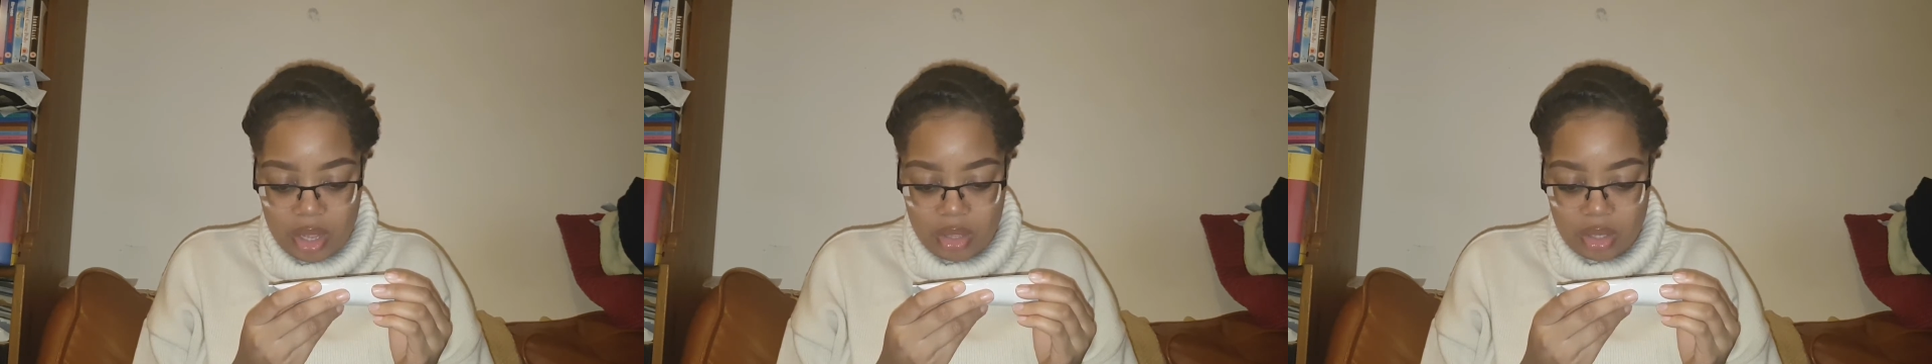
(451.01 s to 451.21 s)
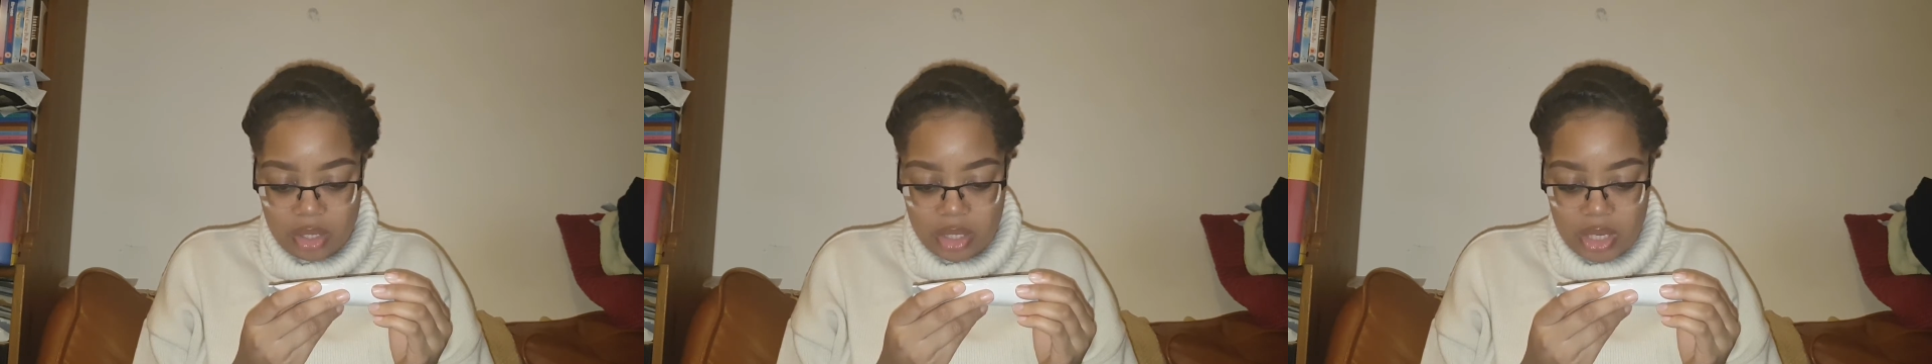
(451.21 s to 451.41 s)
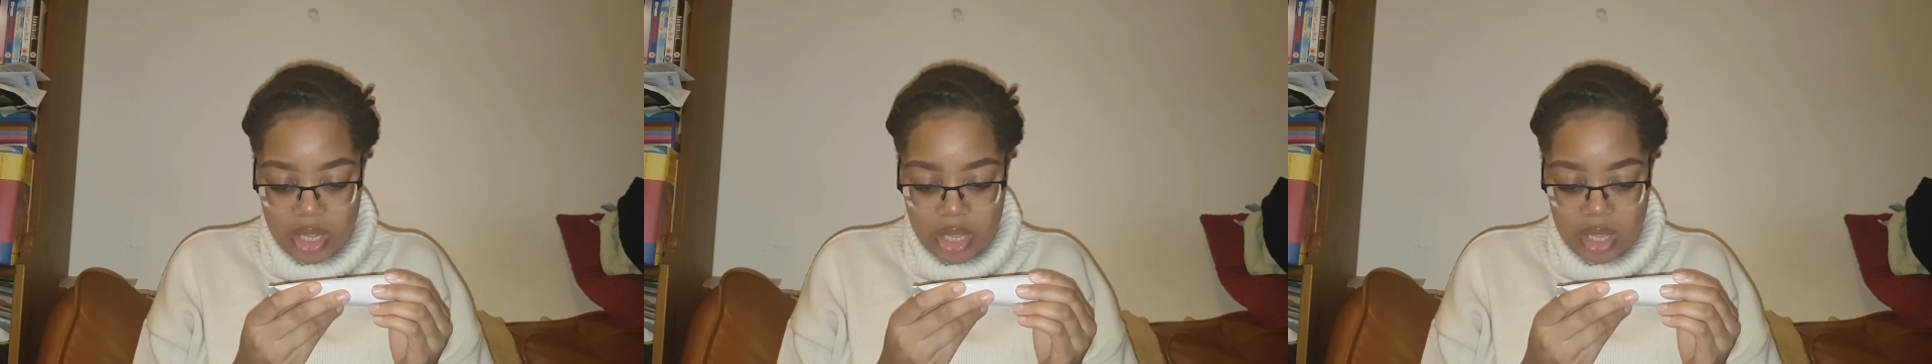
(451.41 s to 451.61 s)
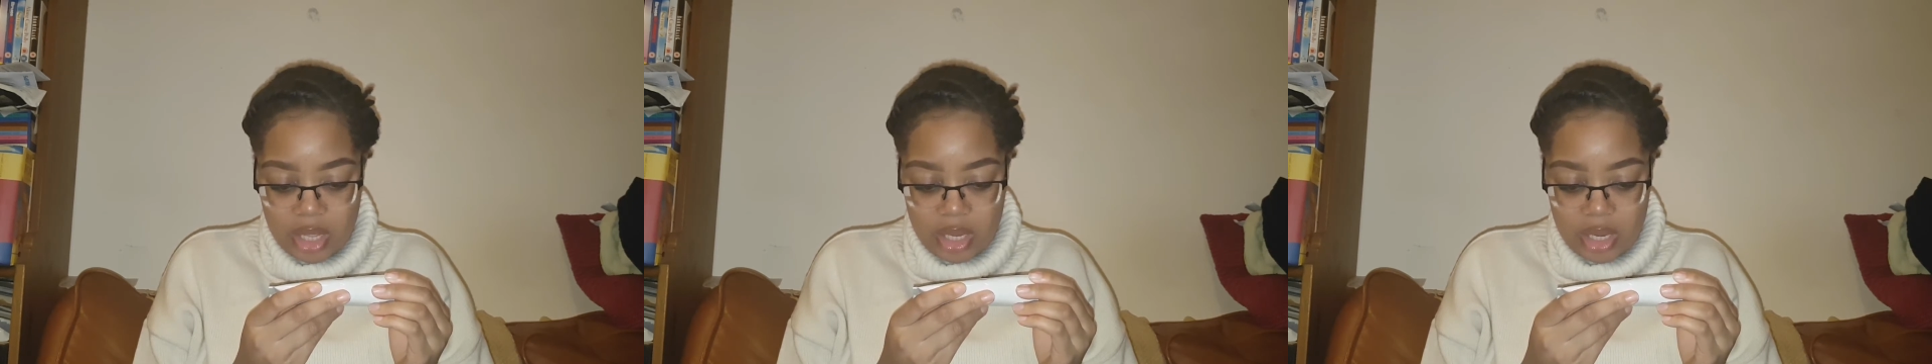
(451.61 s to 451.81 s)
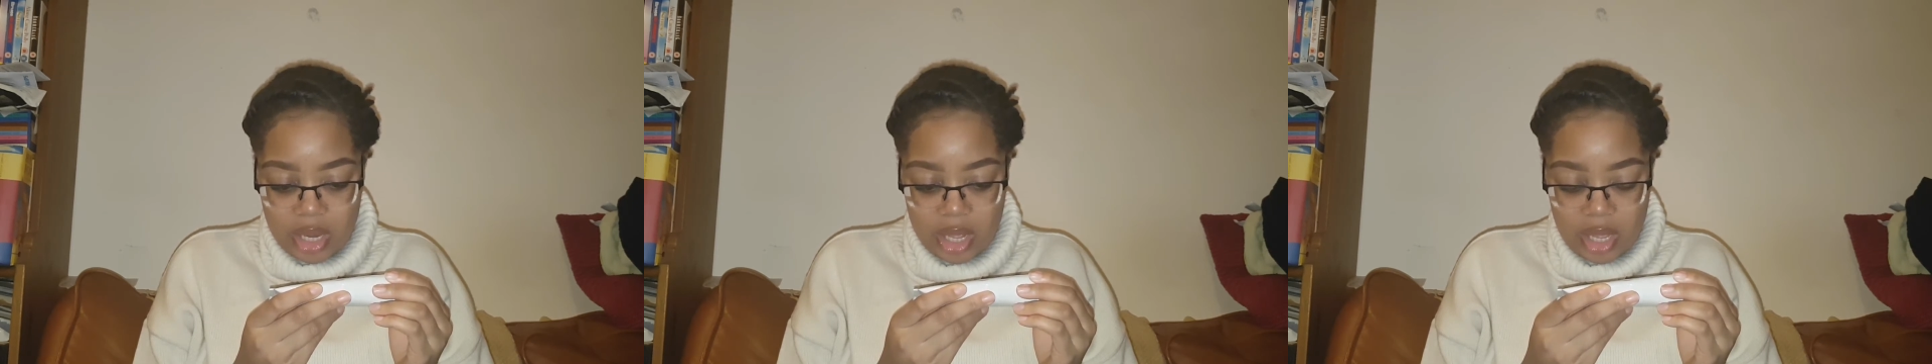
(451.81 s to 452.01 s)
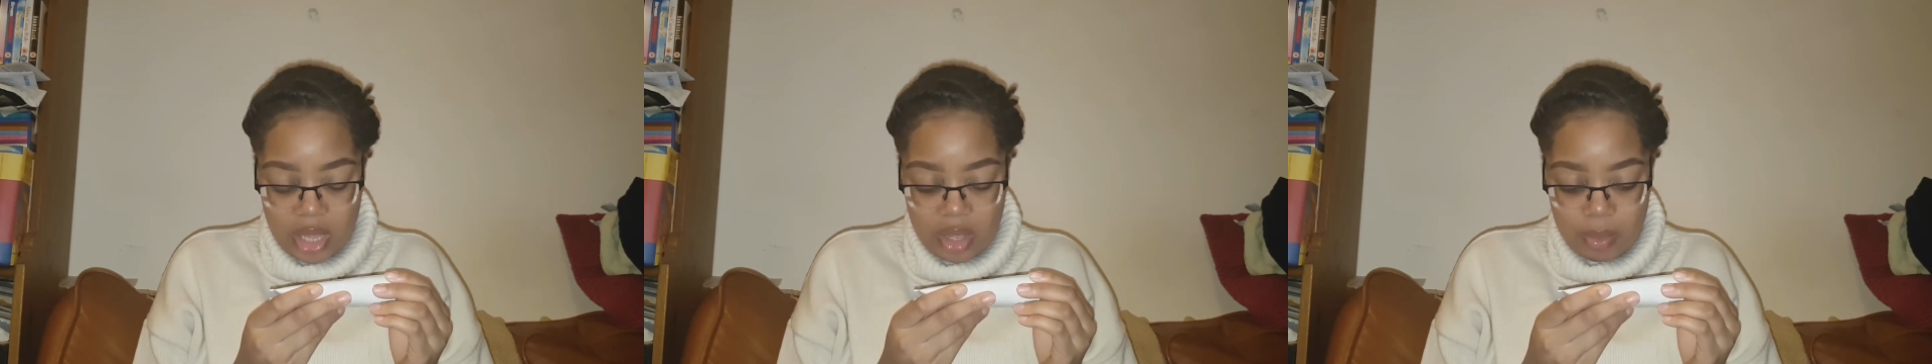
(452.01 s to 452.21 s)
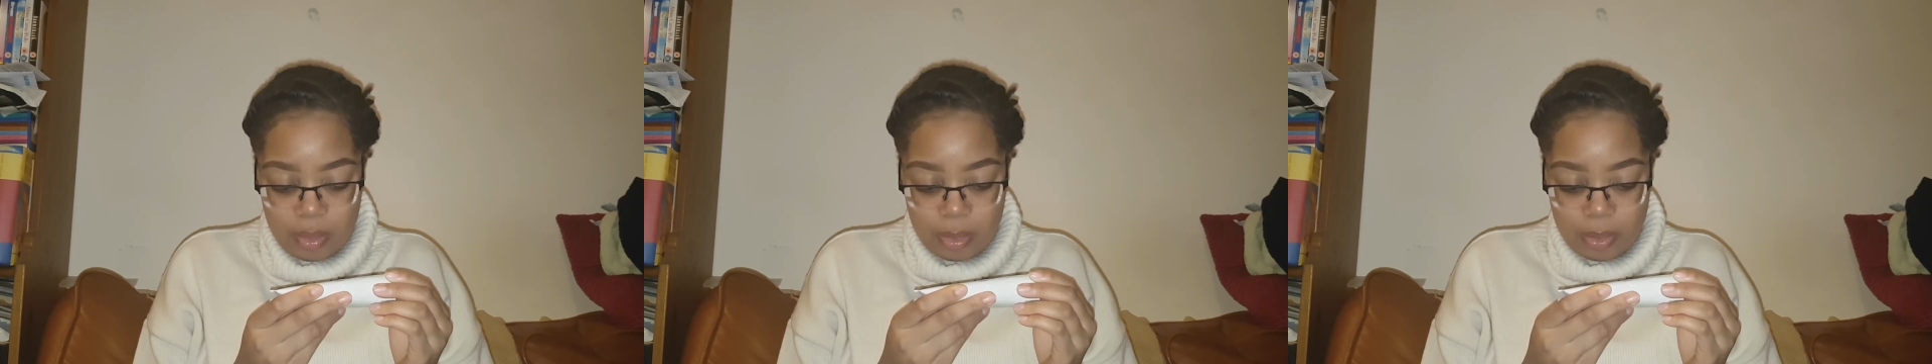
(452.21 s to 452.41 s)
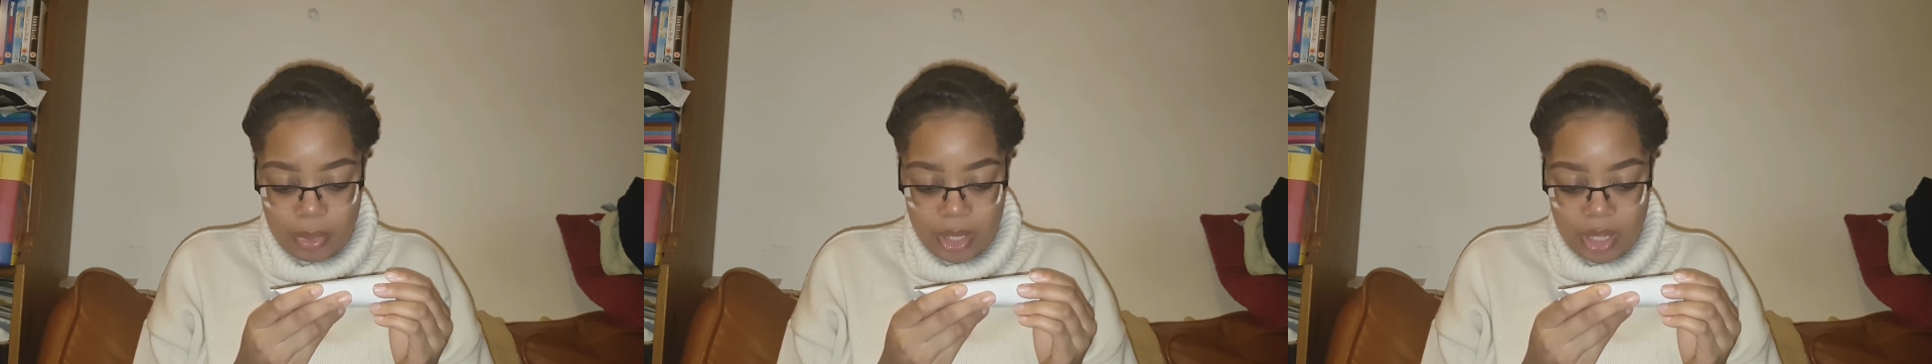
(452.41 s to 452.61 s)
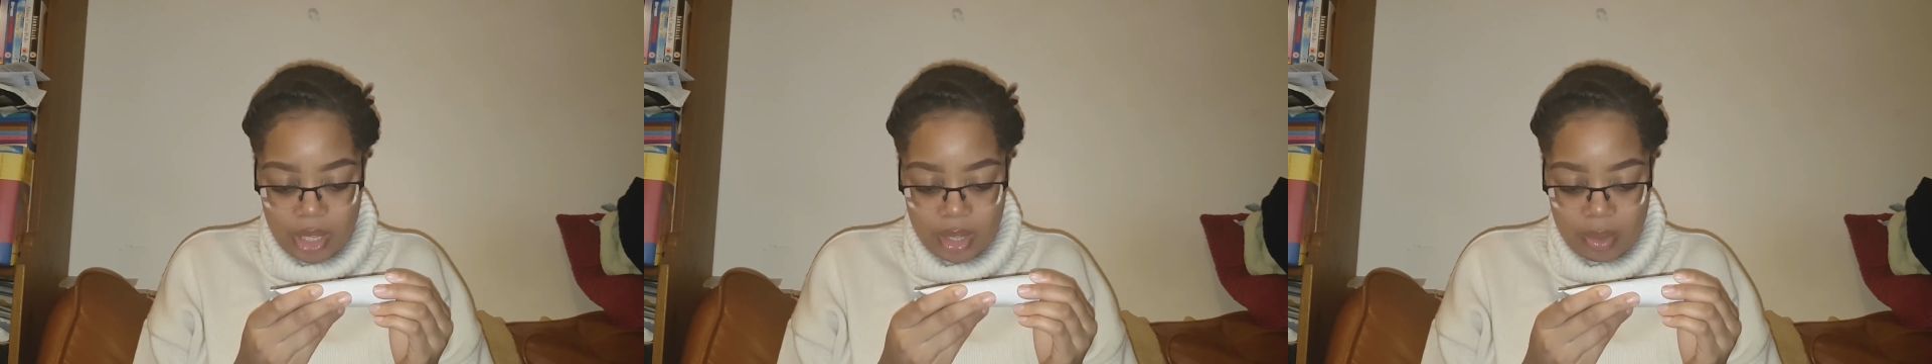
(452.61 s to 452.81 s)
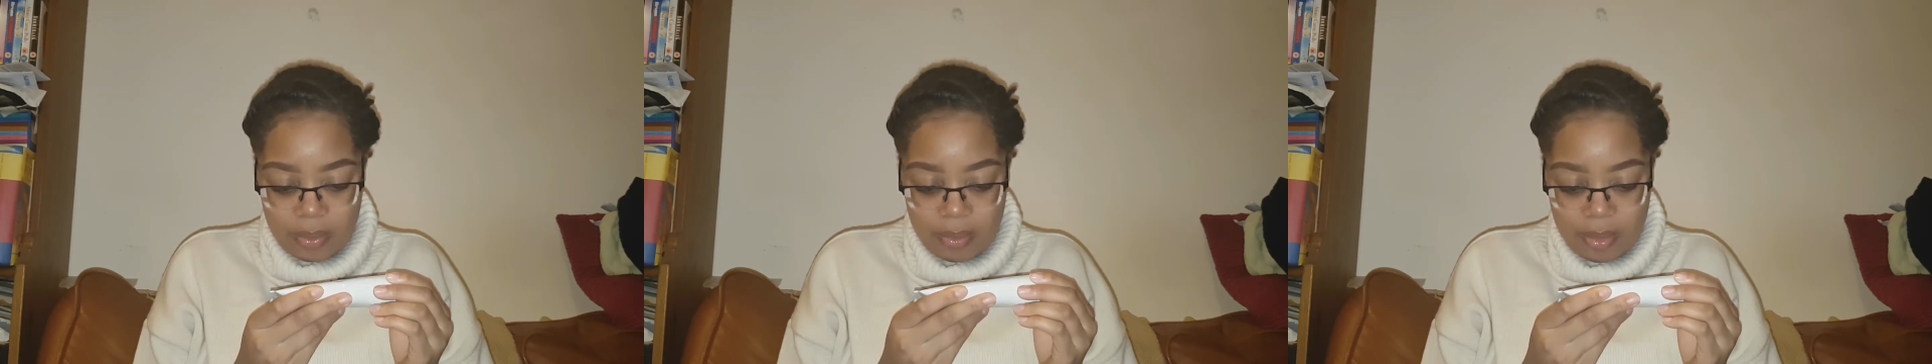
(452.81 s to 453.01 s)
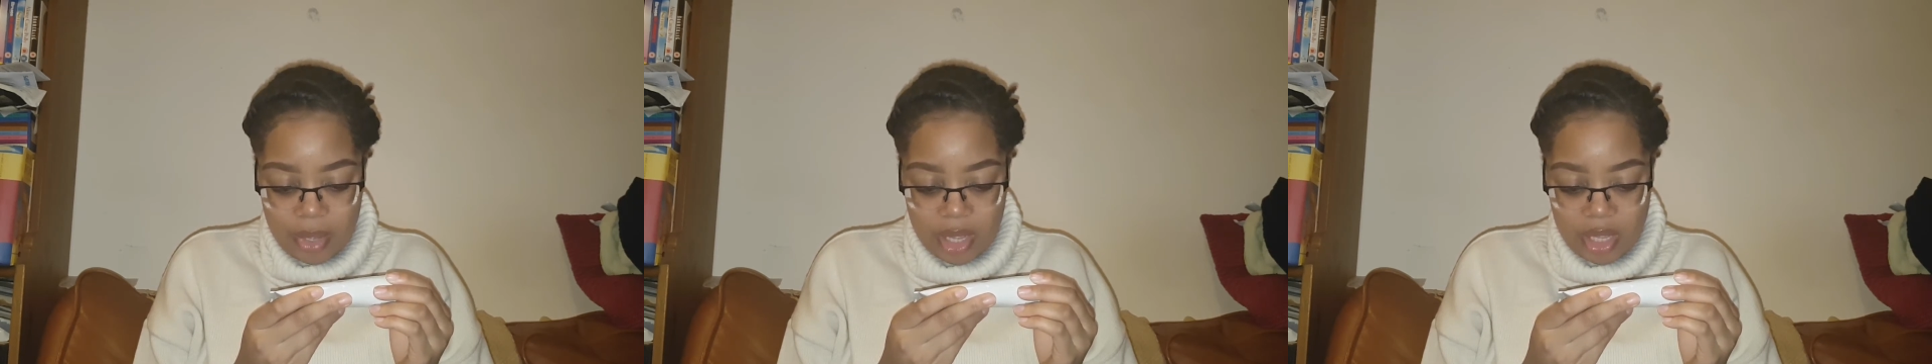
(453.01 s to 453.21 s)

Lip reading: other day in AM or PM.